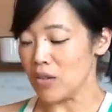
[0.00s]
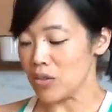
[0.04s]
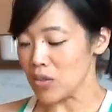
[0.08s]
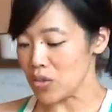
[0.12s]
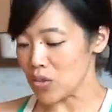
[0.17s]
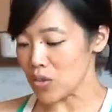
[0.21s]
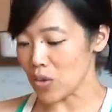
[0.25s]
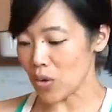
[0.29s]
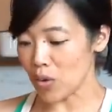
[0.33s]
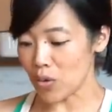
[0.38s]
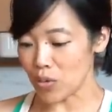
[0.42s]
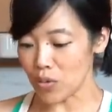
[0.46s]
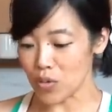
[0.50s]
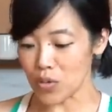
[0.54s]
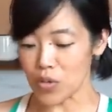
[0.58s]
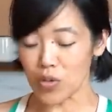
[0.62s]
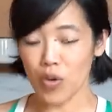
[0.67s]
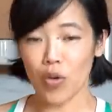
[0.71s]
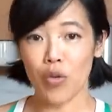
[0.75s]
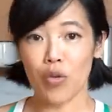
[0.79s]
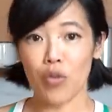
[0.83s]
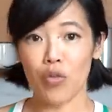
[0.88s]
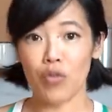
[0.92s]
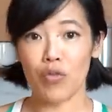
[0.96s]
So,
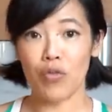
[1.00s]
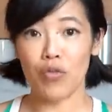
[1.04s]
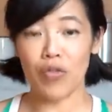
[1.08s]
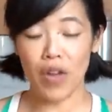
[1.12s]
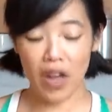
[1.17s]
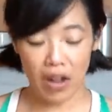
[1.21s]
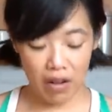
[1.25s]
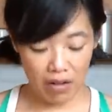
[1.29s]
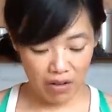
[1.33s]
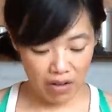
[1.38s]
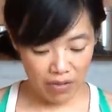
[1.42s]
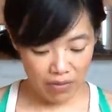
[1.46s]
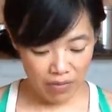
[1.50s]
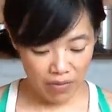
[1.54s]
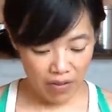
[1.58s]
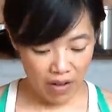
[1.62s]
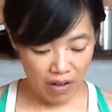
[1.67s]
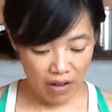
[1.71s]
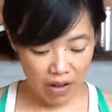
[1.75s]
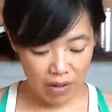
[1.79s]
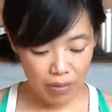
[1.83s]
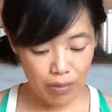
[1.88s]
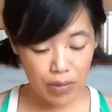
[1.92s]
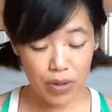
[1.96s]
so very,
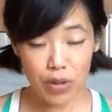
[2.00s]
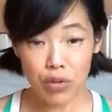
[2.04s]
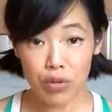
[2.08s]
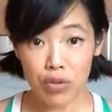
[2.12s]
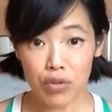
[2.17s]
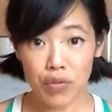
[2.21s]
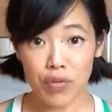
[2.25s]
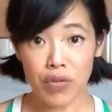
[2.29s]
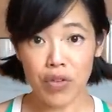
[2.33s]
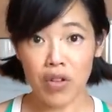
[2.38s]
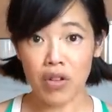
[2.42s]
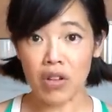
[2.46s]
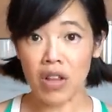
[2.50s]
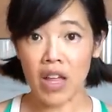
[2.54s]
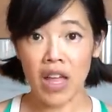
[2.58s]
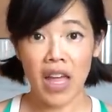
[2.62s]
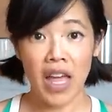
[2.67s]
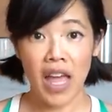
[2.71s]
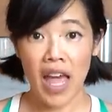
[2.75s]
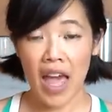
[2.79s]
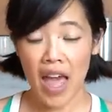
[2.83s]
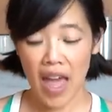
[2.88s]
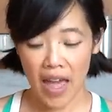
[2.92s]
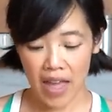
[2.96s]
very beautiful
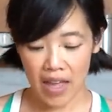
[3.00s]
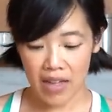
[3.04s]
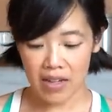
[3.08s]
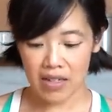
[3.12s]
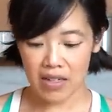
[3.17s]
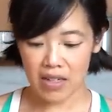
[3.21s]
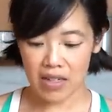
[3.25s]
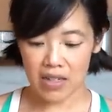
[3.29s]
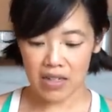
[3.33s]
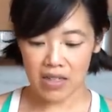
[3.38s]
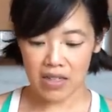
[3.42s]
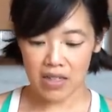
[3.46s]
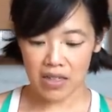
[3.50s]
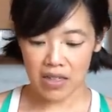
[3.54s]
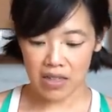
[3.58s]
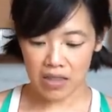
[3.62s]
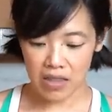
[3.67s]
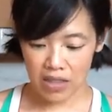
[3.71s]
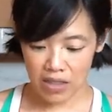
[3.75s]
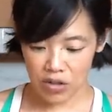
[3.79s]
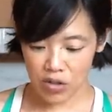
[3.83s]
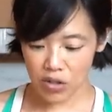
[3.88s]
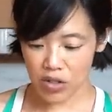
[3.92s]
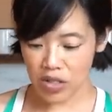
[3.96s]
and
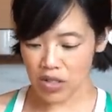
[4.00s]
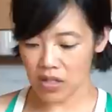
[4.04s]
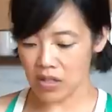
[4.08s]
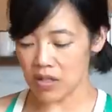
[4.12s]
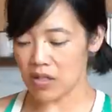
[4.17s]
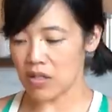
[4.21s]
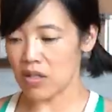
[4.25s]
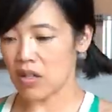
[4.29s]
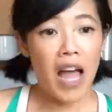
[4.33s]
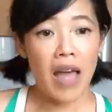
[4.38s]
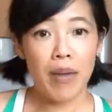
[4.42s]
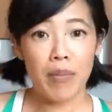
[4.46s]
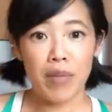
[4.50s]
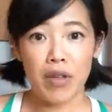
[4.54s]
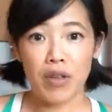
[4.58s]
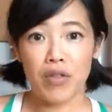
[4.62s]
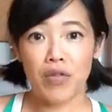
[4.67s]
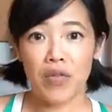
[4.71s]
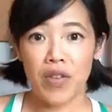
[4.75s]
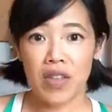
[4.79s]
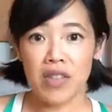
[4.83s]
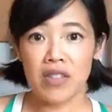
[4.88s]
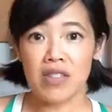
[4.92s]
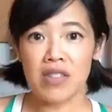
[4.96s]
delicious. I'm
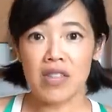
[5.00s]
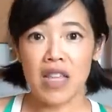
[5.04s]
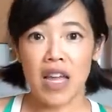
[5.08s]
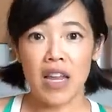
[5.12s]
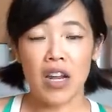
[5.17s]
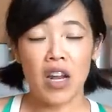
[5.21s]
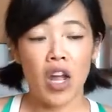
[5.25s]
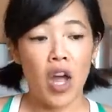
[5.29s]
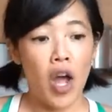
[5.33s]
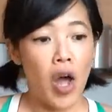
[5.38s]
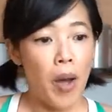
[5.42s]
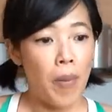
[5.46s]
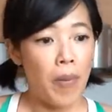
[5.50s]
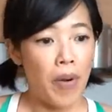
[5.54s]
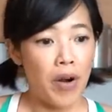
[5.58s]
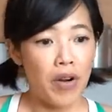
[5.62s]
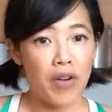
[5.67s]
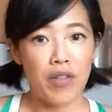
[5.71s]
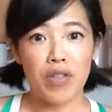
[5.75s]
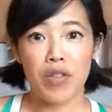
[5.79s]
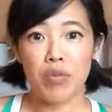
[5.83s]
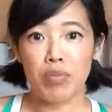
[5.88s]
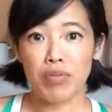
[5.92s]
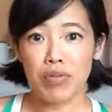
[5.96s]
convinced that
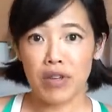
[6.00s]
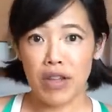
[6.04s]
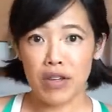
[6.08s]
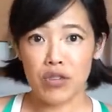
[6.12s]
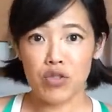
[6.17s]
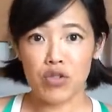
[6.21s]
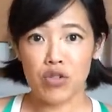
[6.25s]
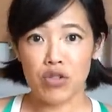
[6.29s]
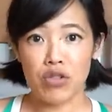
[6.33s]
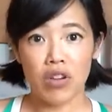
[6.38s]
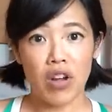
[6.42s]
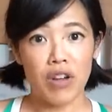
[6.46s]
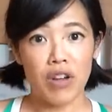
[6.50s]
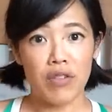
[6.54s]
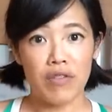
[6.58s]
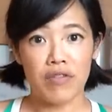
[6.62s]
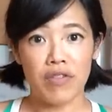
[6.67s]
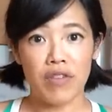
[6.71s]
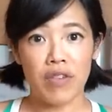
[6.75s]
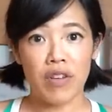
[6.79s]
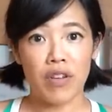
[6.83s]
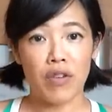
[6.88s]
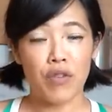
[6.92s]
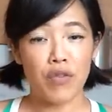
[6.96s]
part of the pleasure
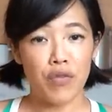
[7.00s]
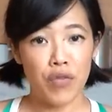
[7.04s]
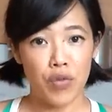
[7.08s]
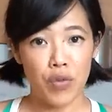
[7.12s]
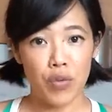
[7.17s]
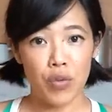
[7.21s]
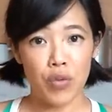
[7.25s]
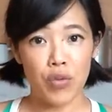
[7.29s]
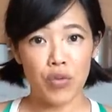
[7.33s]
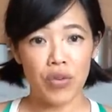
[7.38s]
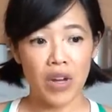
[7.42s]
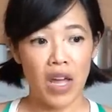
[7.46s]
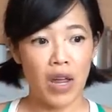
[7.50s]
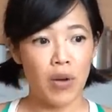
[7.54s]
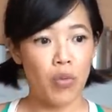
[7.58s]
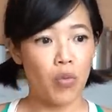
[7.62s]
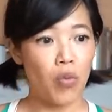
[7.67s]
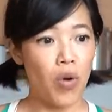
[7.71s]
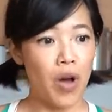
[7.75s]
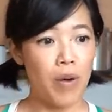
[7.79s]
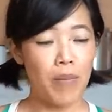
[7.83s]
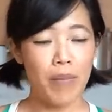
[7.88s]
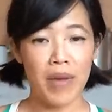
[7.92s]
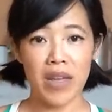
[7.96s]
of food and
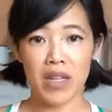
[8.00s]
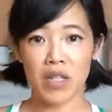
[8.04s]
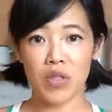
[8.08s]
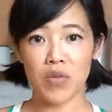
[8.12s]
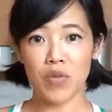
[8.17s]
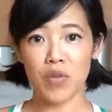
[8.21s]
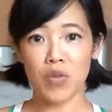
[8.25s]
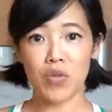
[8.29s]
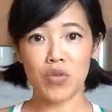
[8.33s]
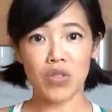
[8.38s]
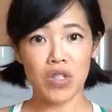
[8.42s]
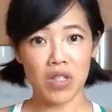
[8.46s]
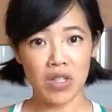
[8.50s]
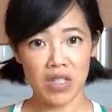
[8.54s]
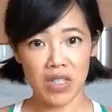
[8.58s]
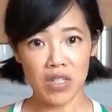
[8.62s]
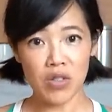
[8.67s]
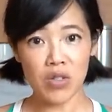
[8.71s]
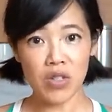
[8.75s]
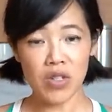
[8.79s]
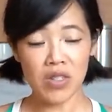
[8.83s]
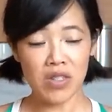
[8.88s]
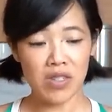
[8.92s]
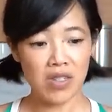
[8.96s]
what makes food
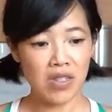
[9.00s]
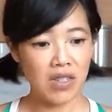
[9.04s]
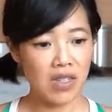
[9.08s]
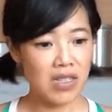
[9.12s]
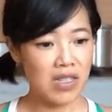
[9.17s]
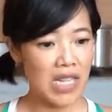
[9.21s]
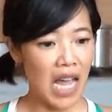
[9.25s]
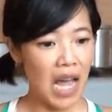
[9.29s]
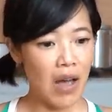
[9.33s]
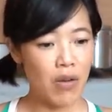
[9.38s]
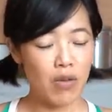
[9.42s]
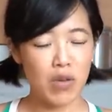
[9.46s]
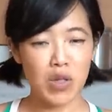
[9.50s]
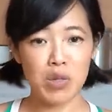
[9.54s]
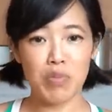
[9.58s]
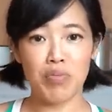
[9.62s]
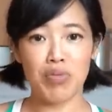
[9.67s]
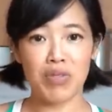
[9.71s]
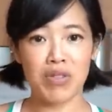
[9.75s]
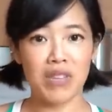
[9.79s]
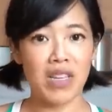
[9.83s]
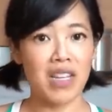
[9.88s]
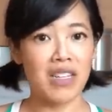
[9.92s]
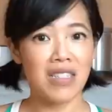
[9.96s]
delicious is how it's
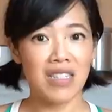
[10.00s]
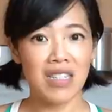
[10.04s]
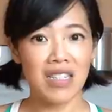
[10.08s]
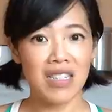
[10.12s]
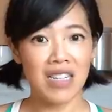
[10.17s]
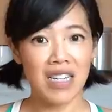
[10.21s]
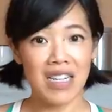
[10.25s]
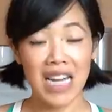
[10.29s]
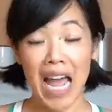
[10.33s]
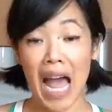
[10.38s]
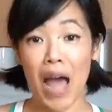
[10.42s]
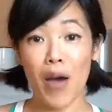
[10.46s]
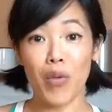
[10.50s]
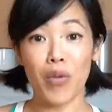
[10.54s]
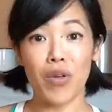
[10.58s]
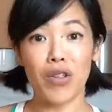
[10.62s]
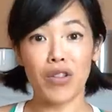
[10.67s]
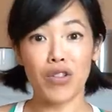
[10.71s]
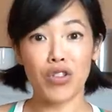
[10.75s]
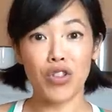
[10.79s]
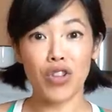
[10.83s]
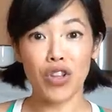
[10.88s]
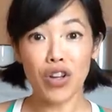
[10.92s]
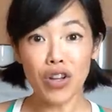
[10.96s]
presented and how
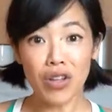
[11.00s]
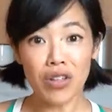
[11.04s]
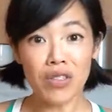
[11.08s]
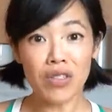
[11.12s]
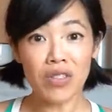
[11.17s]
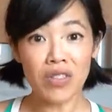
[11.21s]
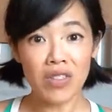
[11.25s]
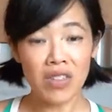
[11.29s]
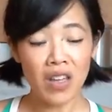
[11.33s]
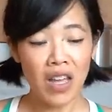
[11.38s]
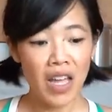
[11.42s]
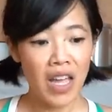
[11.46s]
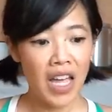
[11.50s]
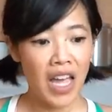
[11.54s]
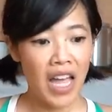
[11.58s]
it looks.